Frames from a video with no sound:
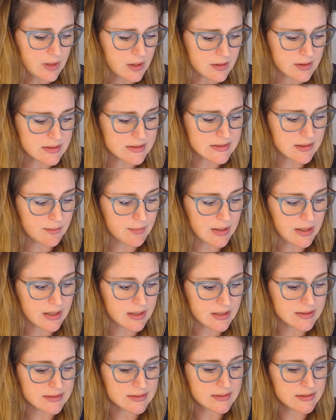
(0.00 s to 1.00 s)
Doesn't mean
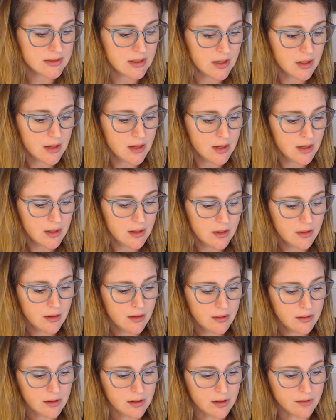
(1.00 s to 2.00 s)
it's,
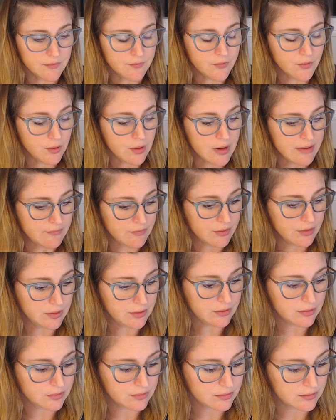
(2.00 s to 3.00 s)
you know,
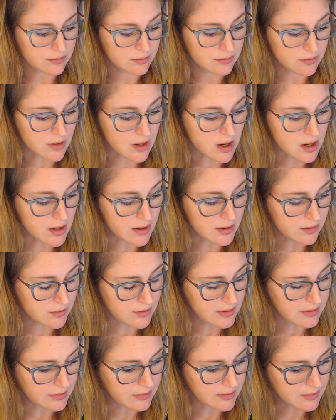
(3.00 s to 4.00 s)
forever gone or
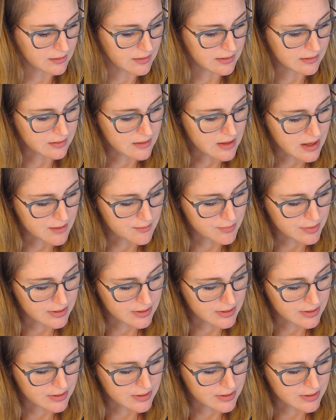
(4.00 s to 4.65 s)
anything like that,